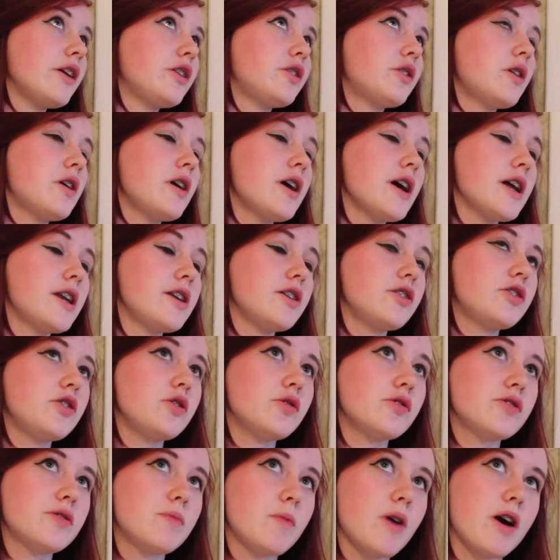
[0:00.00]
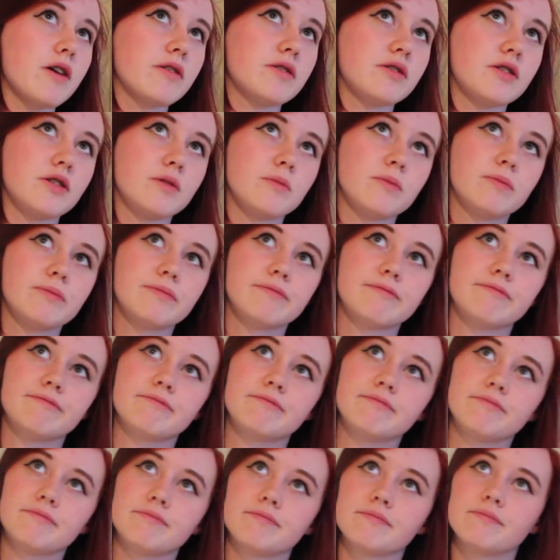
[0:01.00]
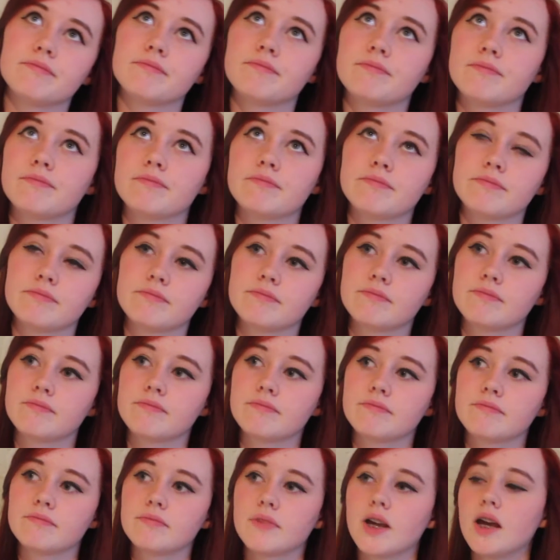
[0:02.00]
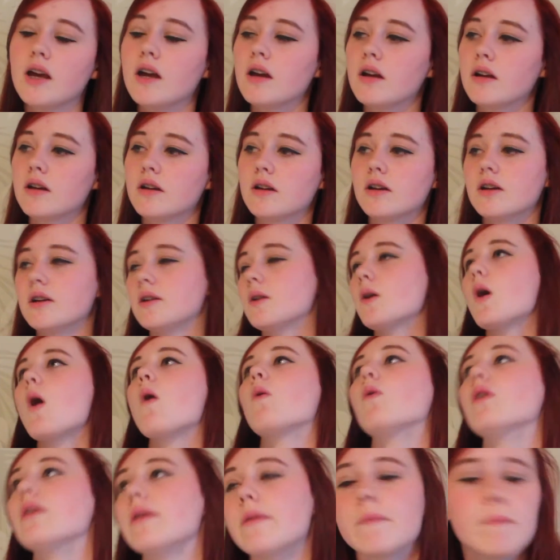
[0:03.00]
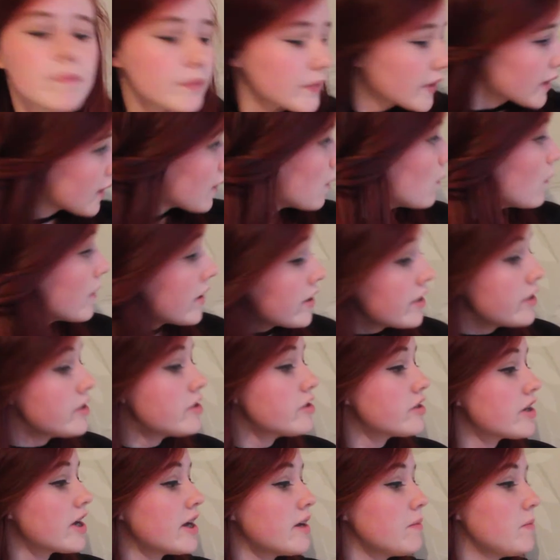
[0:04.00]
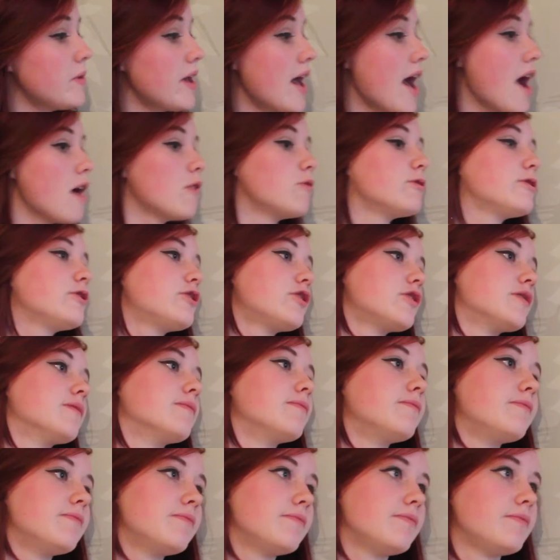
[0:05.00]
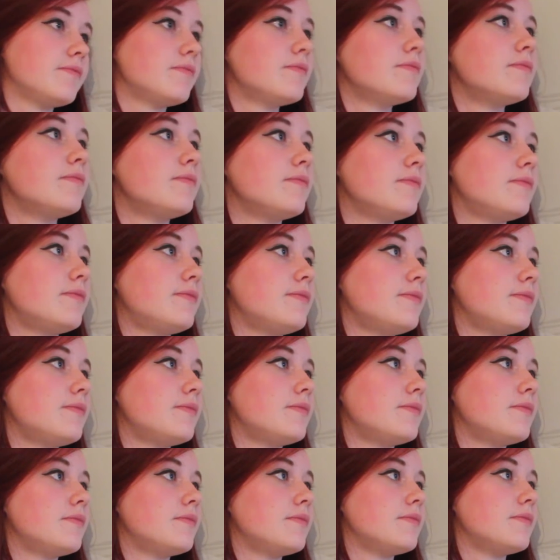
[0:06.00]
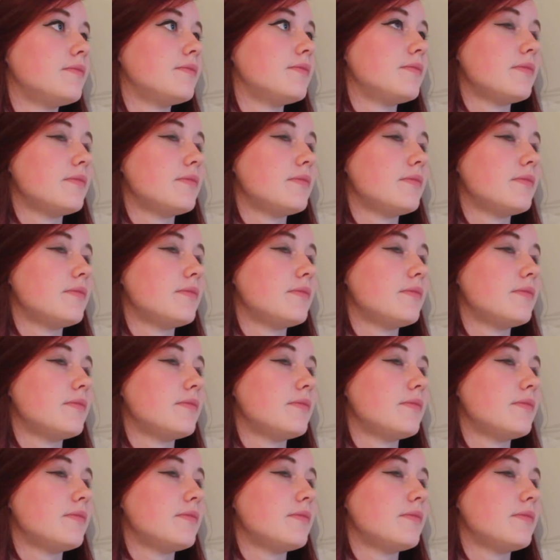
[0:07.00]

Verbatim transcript: Try, I need to use the bathroom. That's too bad. Well, when are you gonna be out? Soon.